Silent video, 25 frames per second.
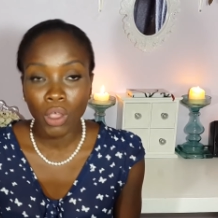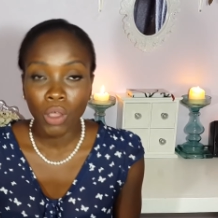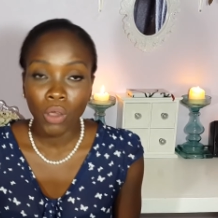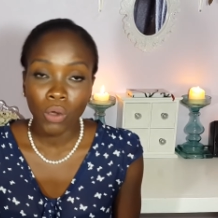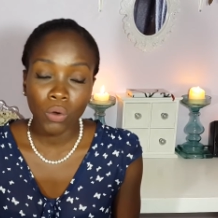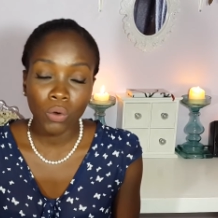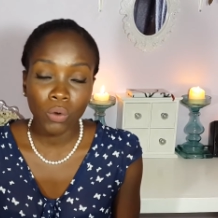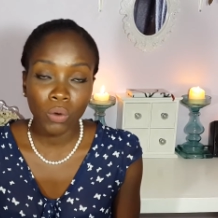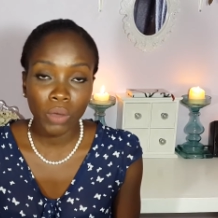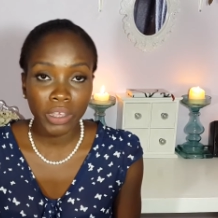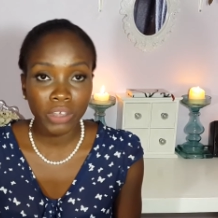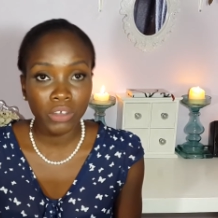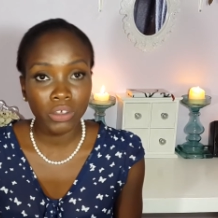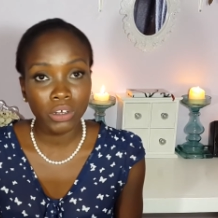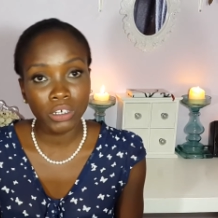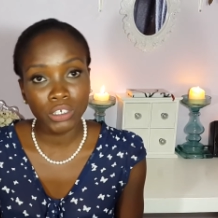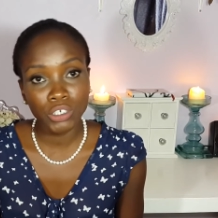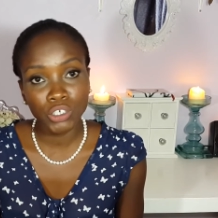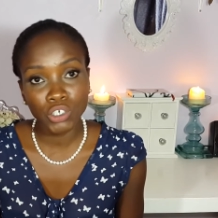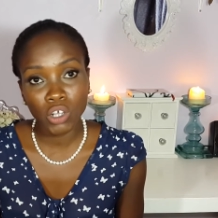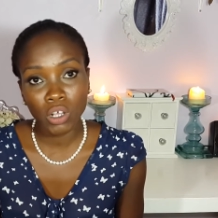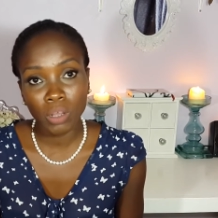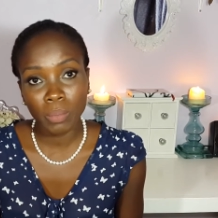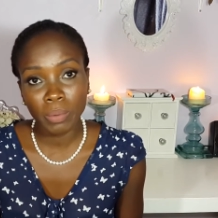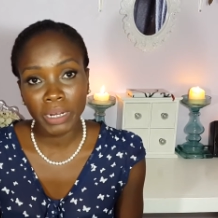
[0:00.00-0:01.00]
oh, I got a
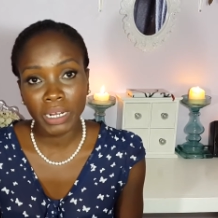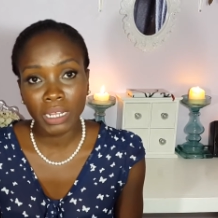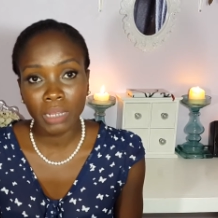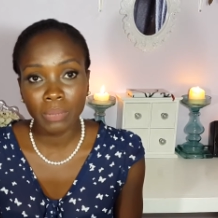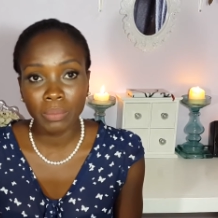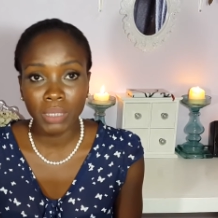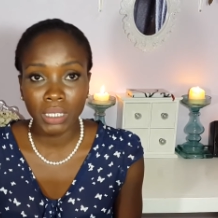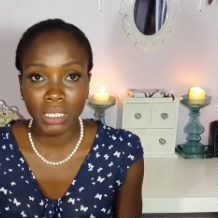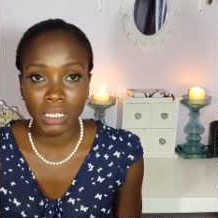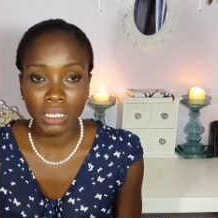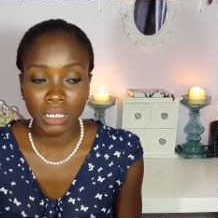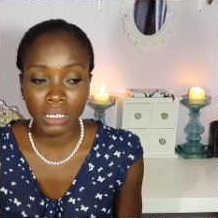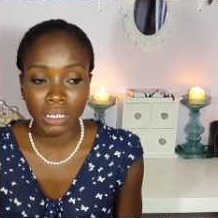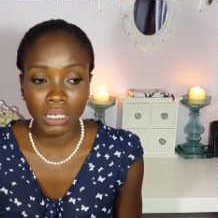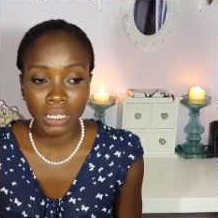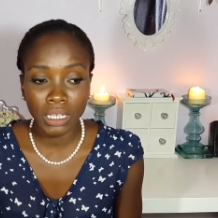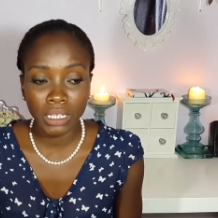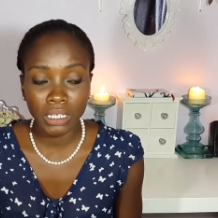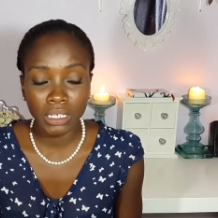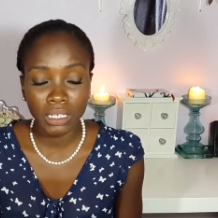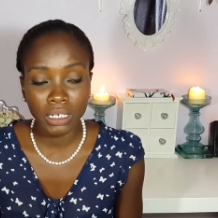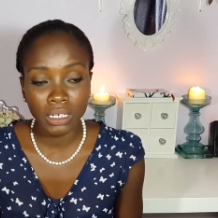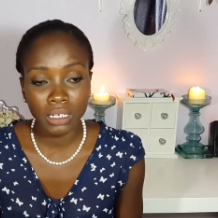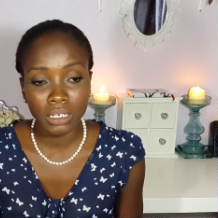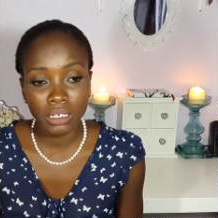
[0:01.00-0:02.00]
job and I'll be in
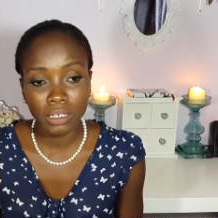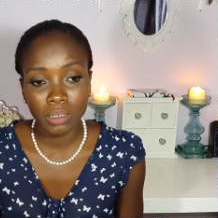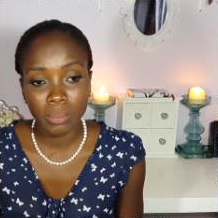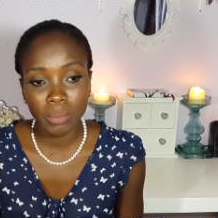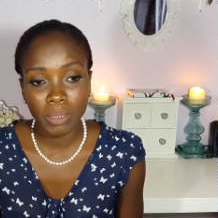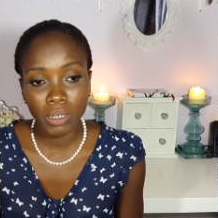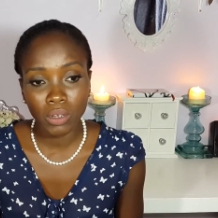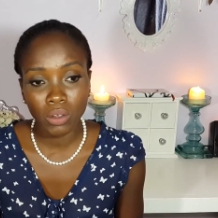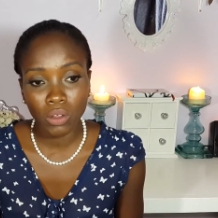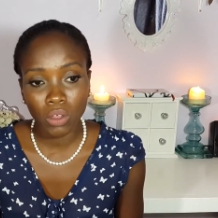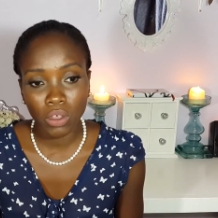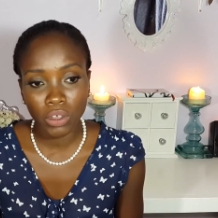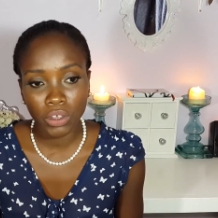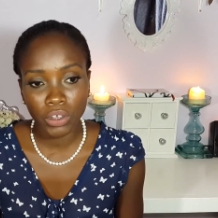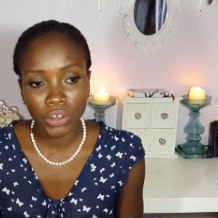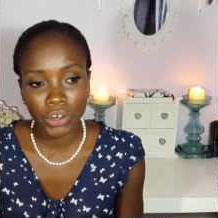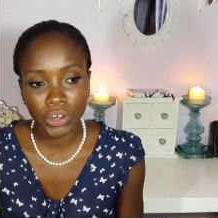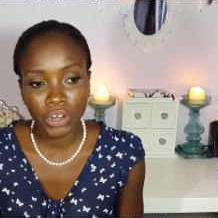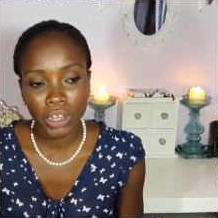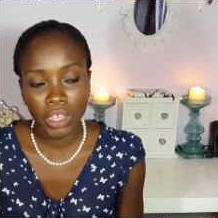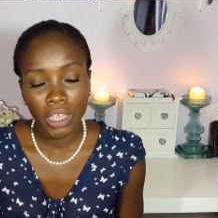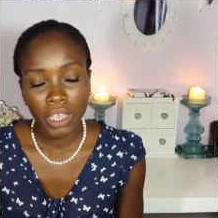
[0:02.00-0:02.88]
England a little bit longer.